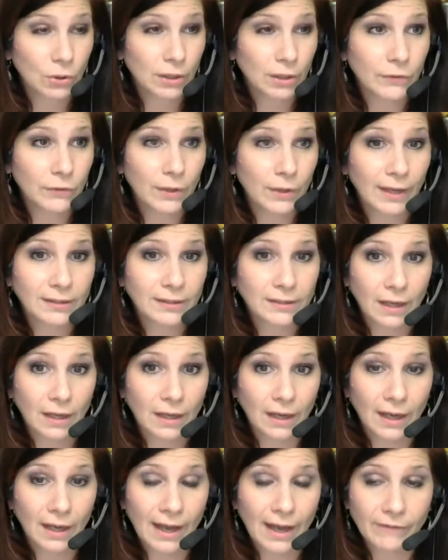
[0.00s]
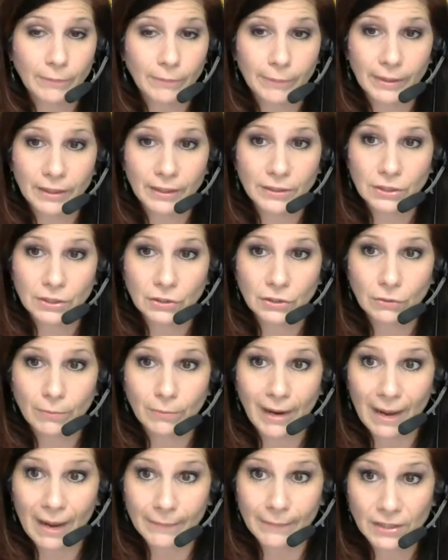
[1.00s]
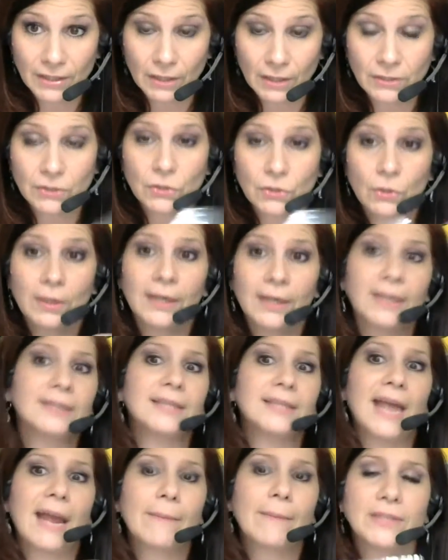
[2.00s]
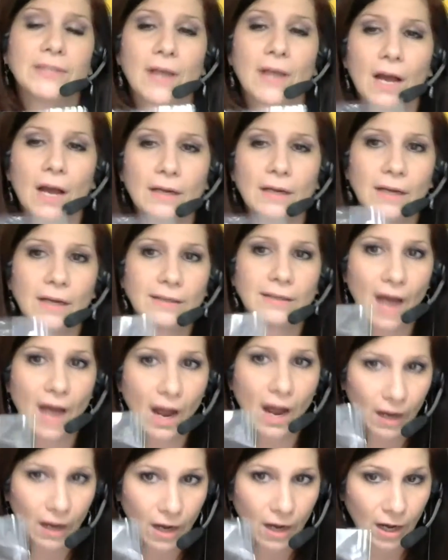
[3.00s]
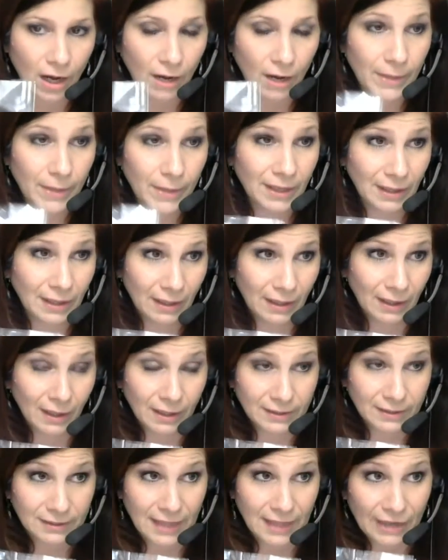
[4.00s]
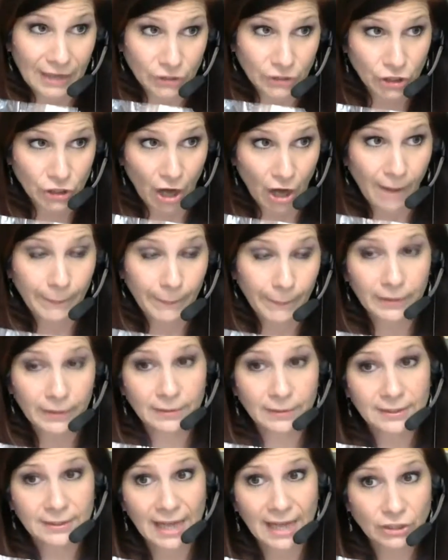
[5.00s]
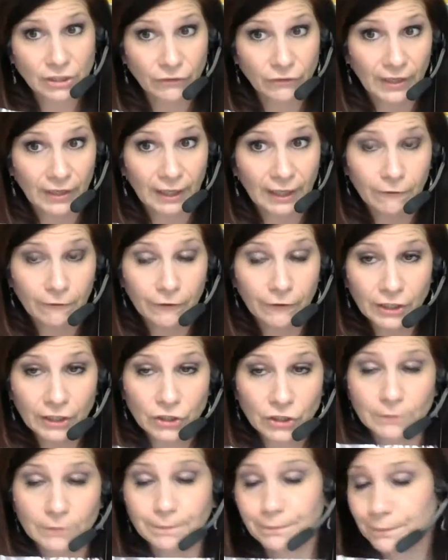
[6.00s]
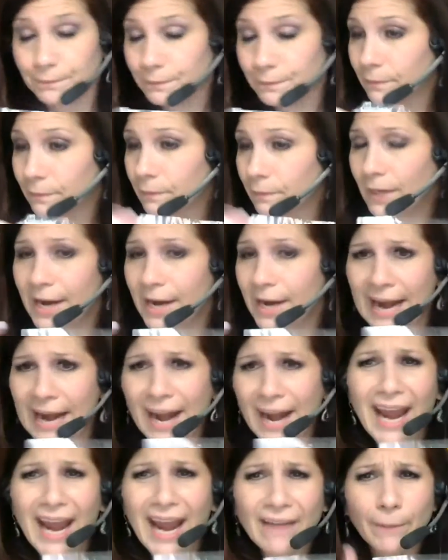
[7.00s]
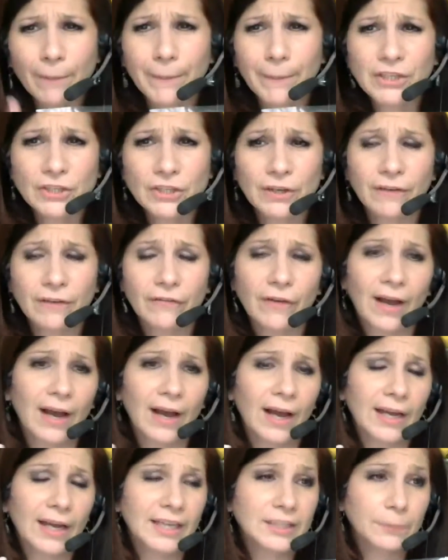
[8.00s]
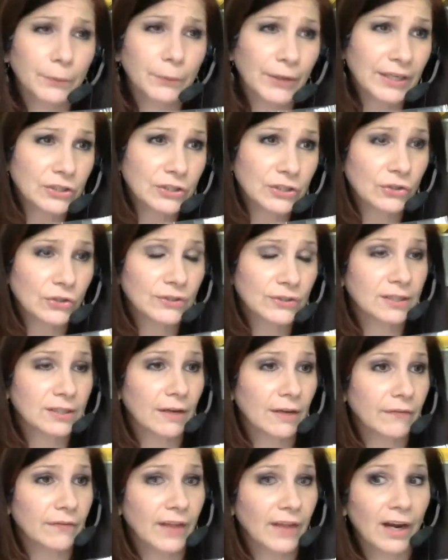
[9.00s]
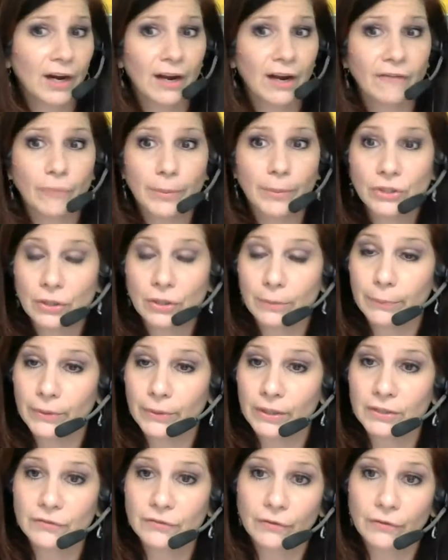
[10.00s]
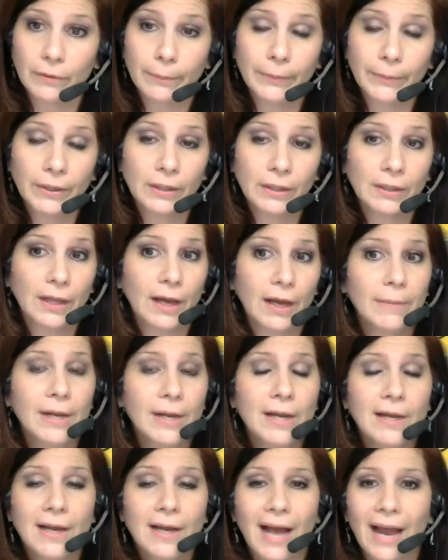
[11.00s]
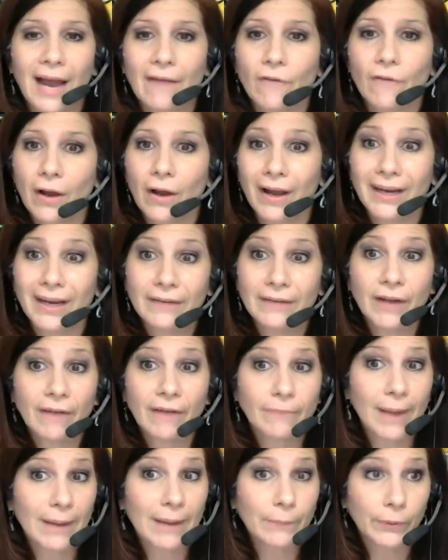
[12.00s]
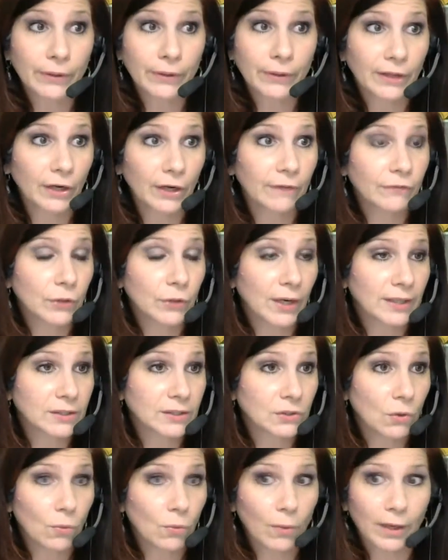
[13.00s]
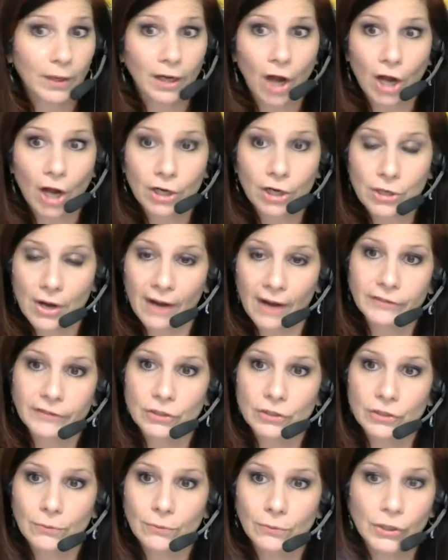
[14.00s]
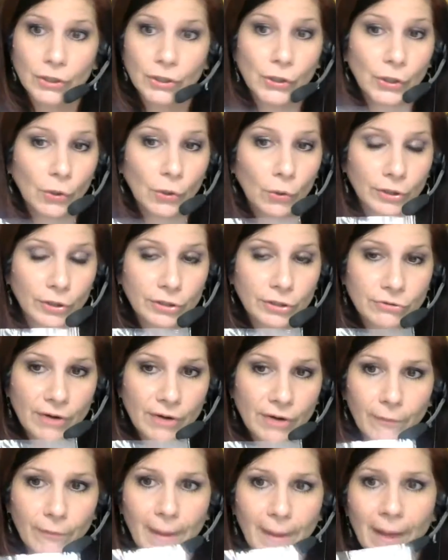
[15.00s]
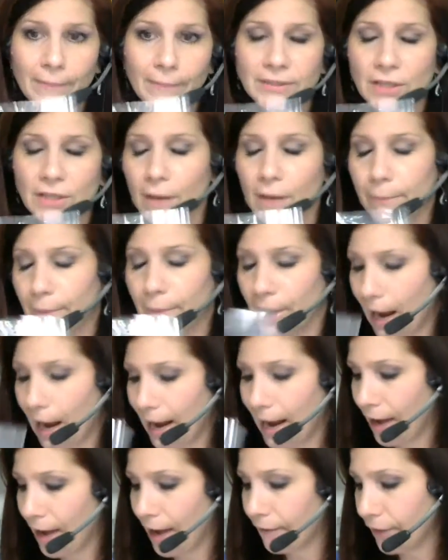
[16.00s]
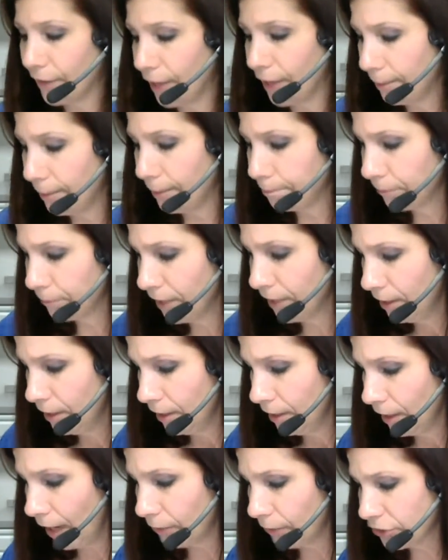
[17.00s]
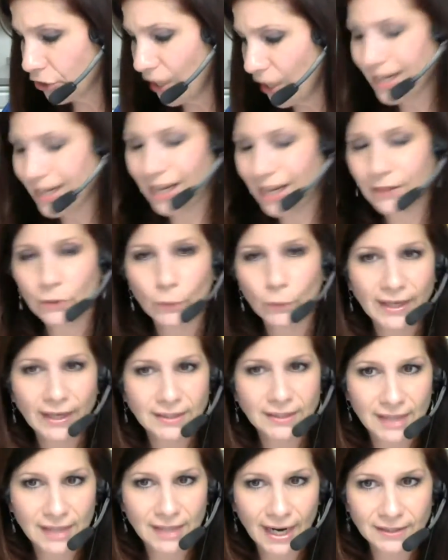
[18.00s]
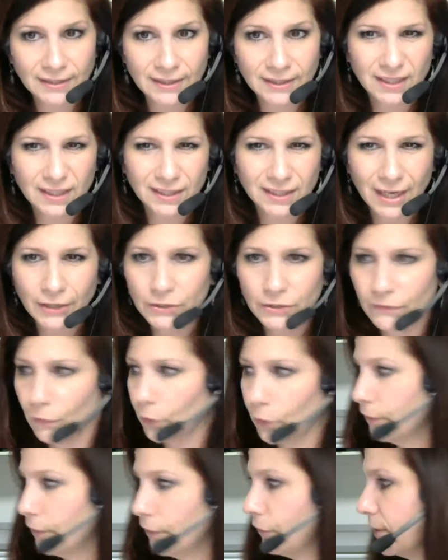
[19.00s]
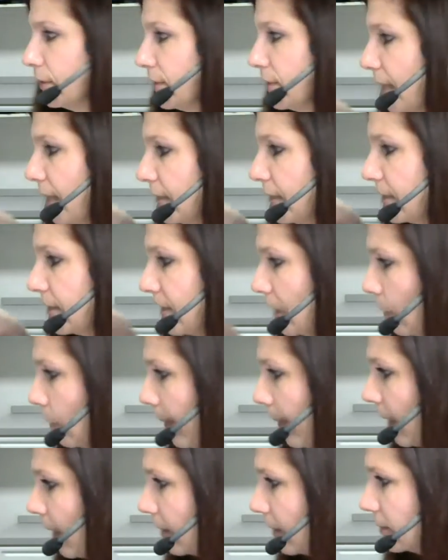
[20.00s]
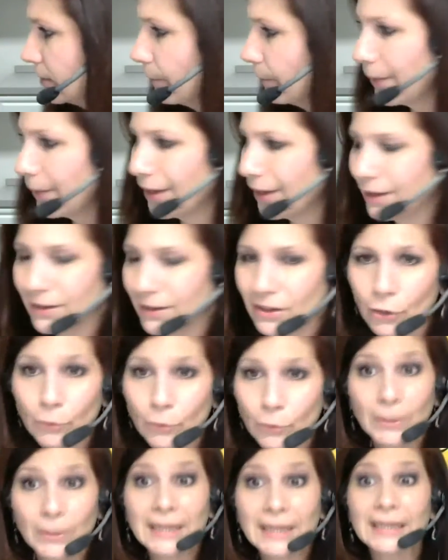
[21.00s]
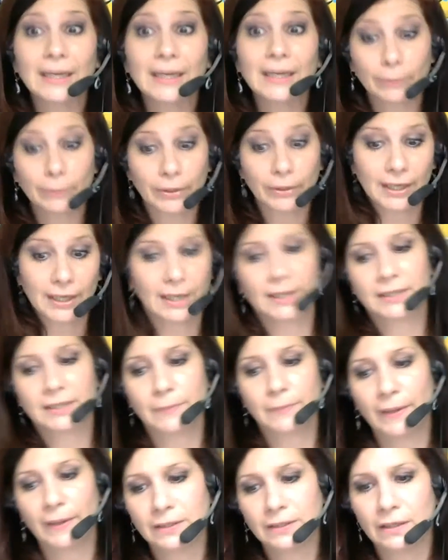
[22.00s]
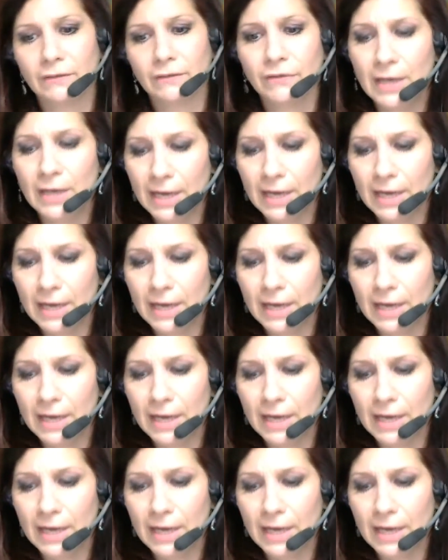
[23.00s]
If you guys haven't been to my Amazon store, it's amazon.com/shop/Vicki Fitch. And I have a bunch of inspirational stuff there. I have a bunch of the books for the book club. I even have my book there if you guys don't want it autographed, and you can order it direct from Amazon. But I have I was trying to get the right sizes because I use 4 different size cello bags, but they're really pretty inexpensive.